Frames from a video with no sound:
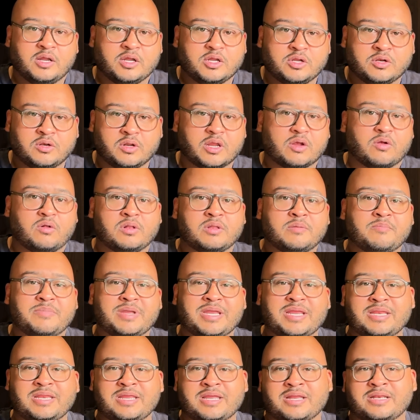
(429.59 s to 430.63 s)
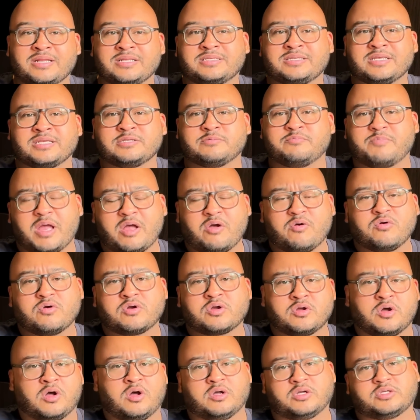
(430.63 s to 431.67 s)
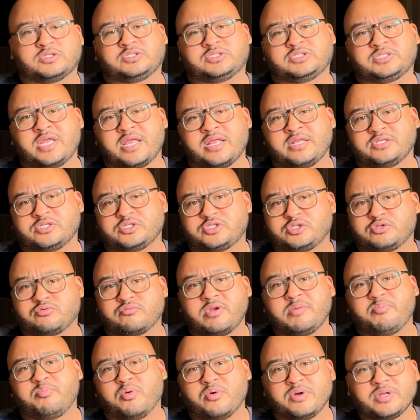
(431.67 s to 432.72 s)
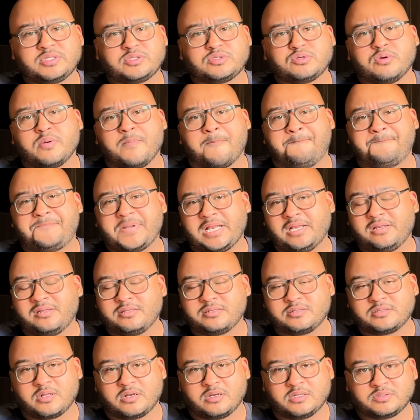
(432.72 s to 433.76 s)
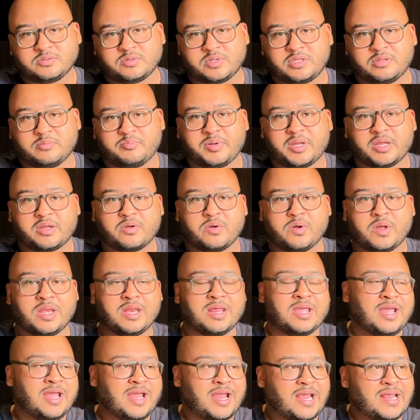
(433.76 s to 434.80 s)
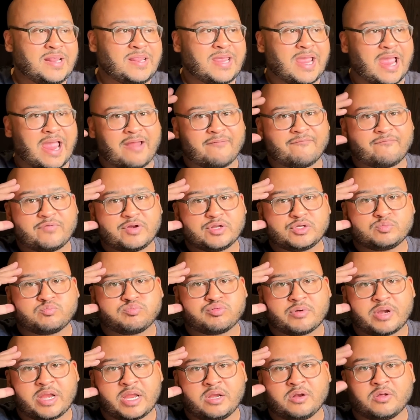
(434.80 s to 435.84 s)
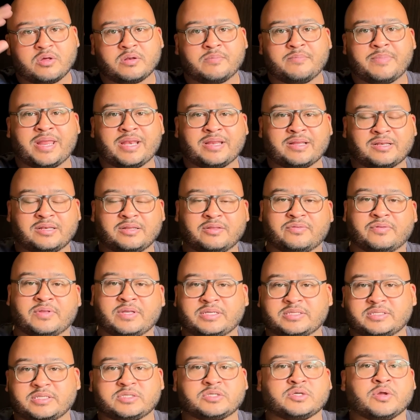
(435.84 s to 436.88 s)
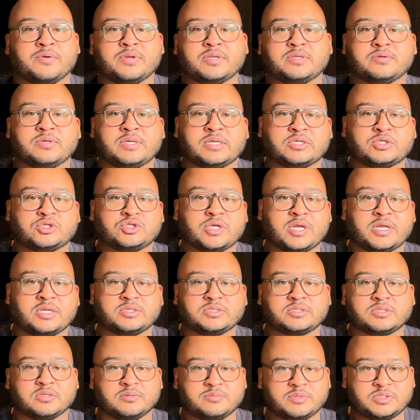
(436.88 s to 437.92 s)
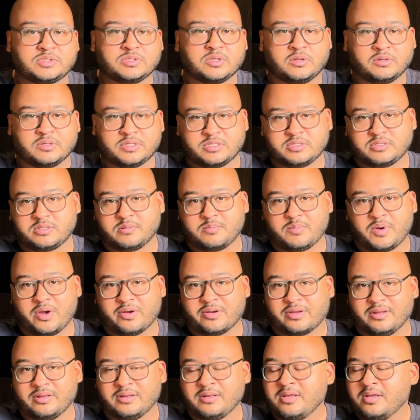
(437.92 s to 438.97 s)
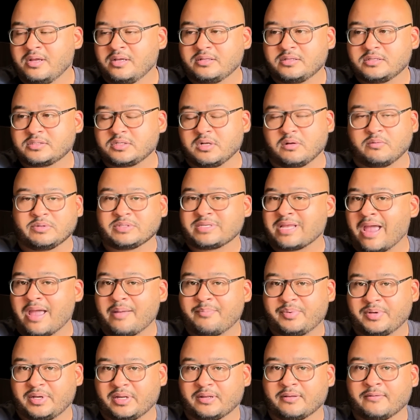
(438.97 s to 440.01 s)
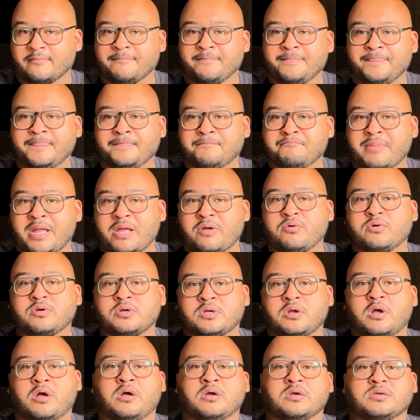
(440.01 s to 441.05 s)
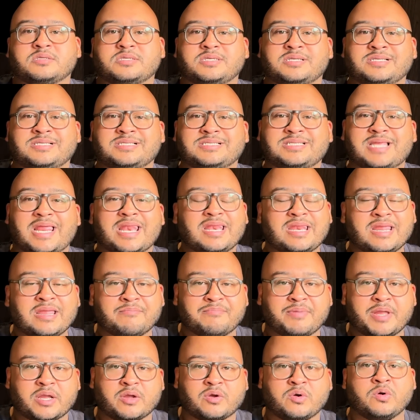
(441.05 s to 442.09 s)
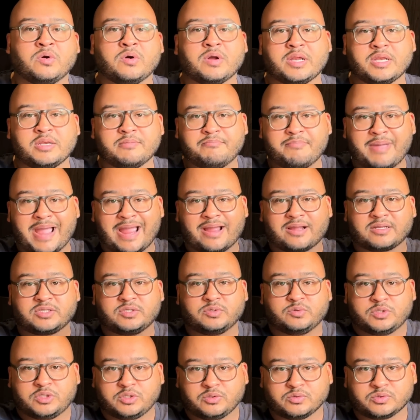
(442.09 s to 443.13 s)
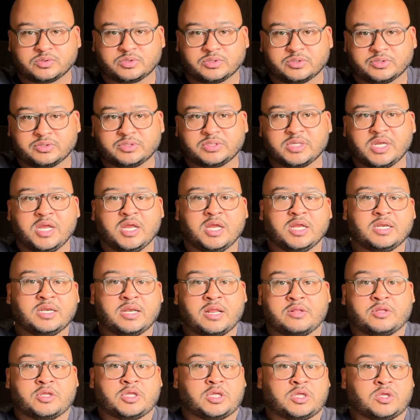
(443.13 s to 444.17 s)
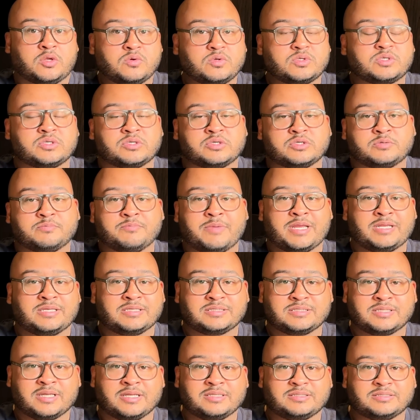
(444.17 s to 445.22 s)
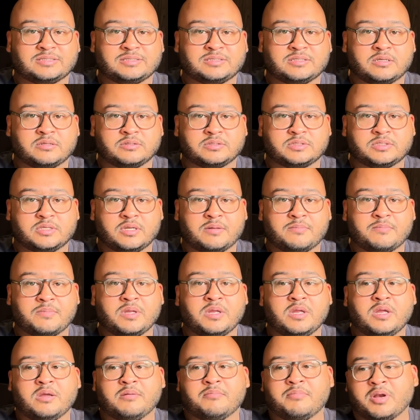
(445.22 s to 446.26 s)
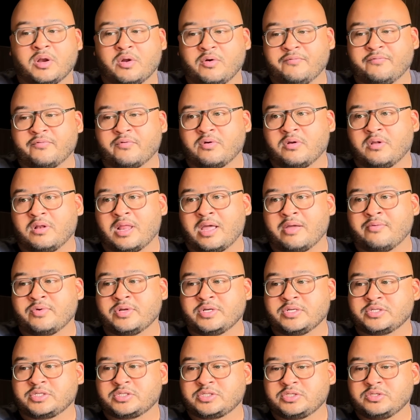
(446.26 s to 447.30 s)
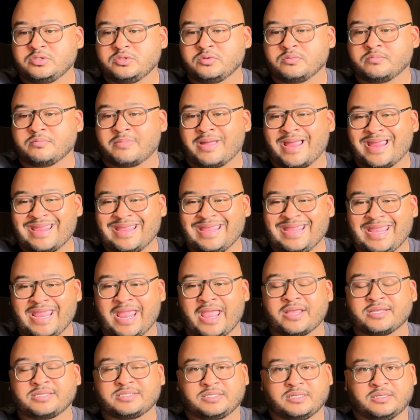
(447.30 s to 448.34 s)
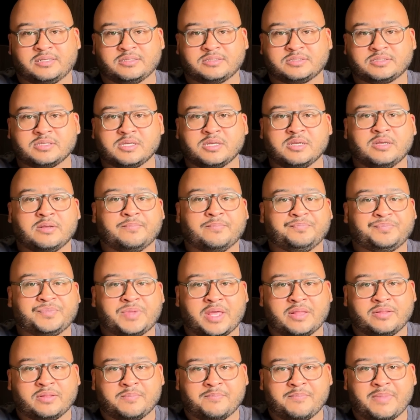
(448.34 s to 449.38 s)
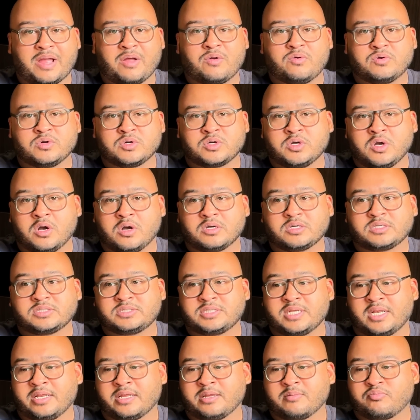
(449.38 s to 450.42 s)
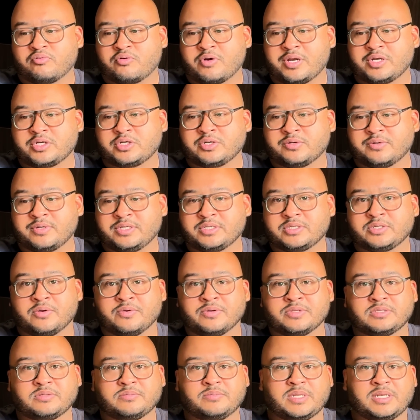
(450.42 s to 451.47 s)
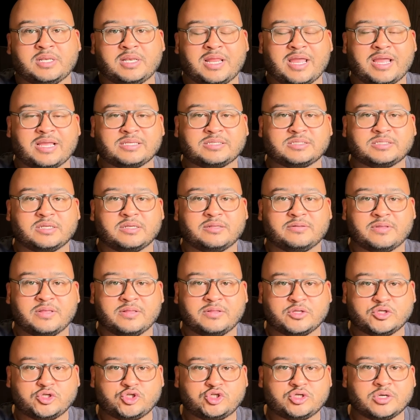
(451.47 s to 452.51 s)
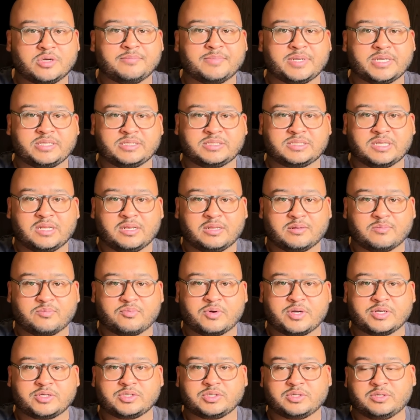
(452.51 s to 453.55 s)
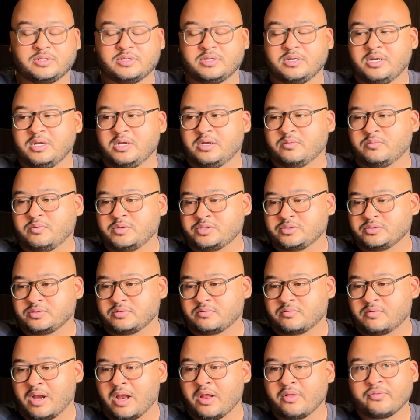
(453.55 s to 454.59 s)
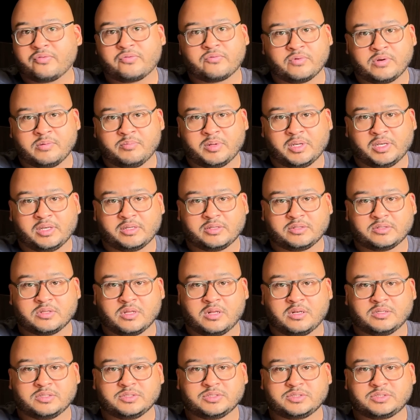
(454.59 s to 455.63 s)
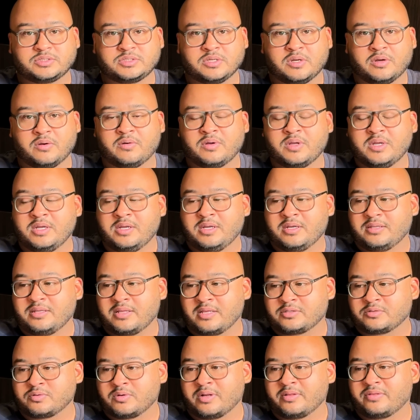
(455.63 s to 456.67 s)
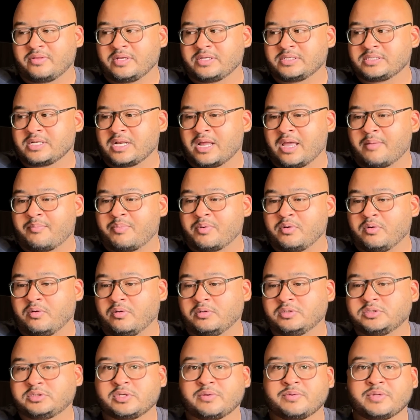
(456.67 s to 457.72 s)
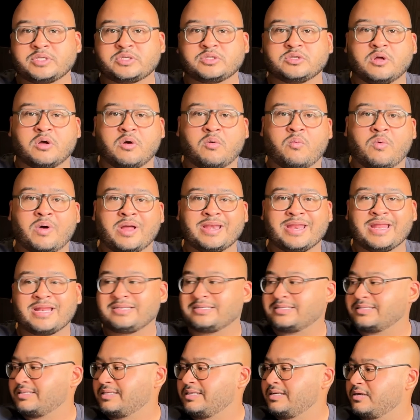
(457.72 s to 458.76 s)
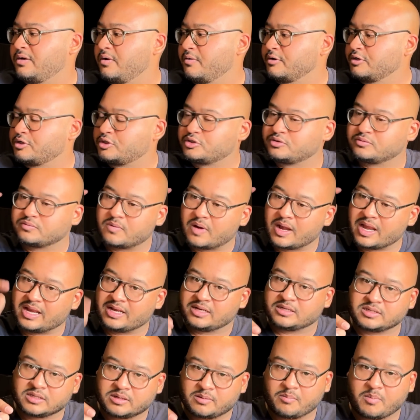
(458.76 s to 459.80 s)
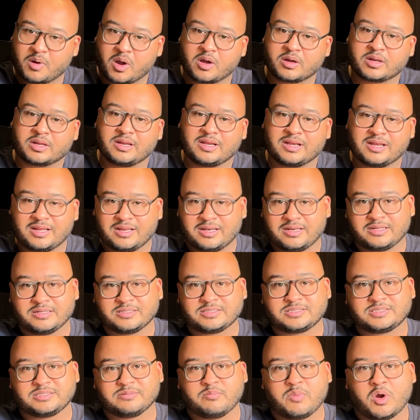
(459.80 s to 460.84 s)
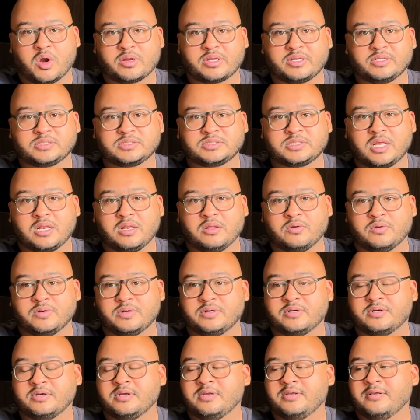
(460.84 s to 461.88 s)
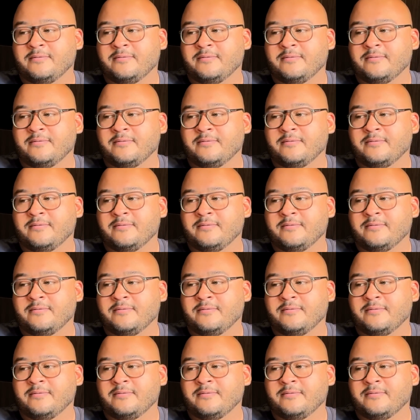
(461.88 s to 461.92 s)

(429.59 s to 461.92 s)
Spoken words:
You look at all the media and it says Mt. Gox sends $3.2 billion worth of Bitcoin, and the average brain automatically thinks it's going to an exchange, it's going to be sold into the market. That's not what's happening. Mt. Gox is sending Bitcoin back to users. Now, the users may decide to sell some, but overall, I would assume, my guess is that the Mt. Gox selling pressure is going to be less than the Germany selling pressure, which was around $3 billion. So that's what I think is going to happen. Also, it's not one entity going straight into the market and hitting a market sell order.